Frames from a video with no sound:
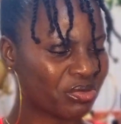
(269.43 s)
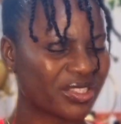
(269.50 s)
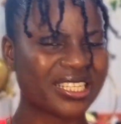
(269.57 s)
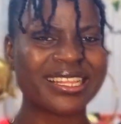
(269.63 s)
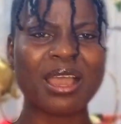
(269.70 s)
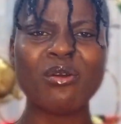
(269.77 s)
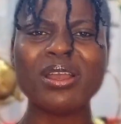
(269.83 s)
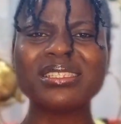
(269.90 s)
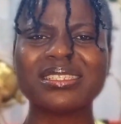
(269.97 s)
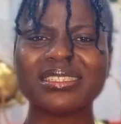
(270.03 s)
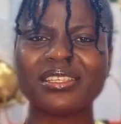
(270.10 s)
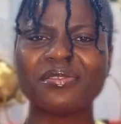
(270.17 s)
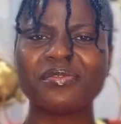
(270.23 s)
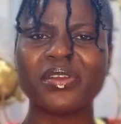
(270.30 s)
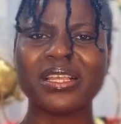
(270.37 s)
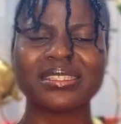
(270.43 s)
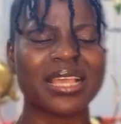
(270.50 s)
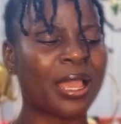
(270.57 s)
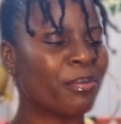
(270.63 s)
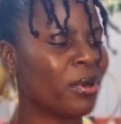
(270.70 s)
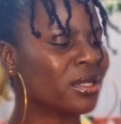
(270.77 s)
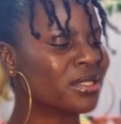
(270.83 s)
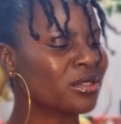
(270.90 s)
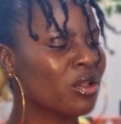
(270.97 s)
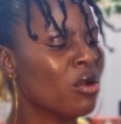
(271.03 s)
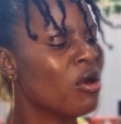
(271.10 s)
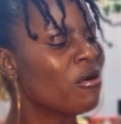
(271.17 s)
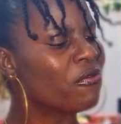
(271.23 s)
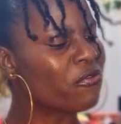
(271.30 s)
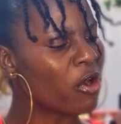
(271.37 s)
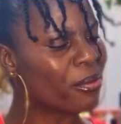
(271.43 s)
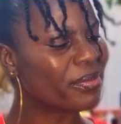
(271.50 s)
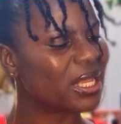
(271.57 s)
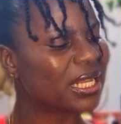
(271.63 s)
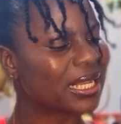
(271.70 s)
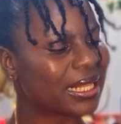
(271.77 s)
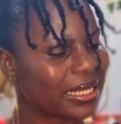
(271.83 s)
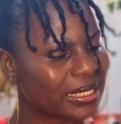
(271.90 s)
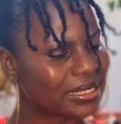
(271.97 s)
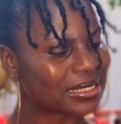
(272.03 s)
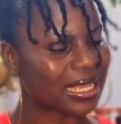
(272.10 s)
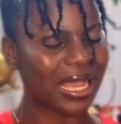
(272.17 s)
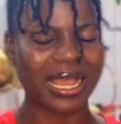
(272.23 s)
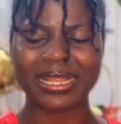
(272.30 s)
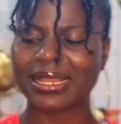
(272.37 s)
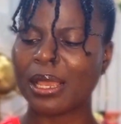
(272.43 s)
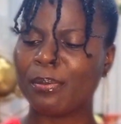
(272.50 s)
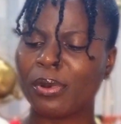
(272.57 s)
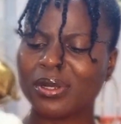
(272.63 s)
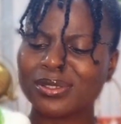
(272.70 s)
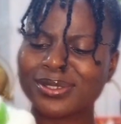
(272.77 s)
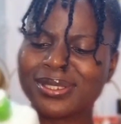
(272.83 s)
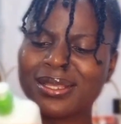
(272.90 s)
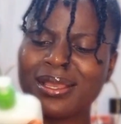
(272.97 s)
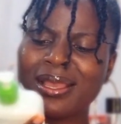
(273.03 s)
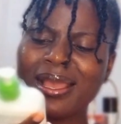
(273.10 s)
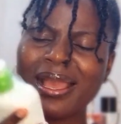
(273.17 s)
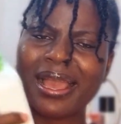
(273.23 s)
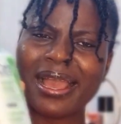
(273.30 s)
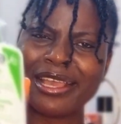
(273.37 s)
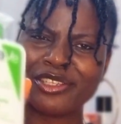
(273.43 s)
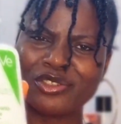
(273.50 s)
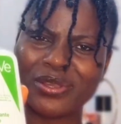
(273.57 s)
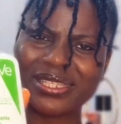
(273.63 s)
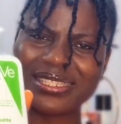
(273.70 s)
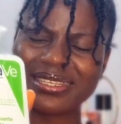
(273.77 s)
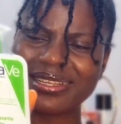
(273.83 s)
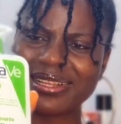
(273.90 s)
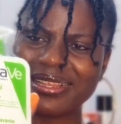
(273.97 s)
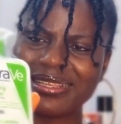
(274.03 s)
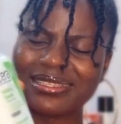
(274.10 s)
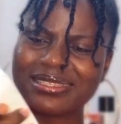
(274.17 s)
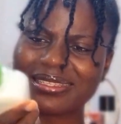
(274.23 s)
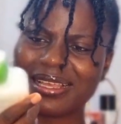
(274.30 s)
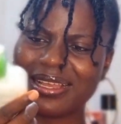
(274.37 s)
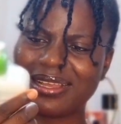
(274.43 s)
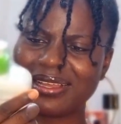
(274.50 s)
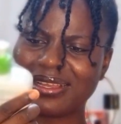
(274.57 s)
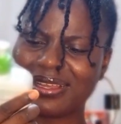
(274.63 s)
Now, what is the difference? I bought foaming cleanser and I bought hydrating cleanser.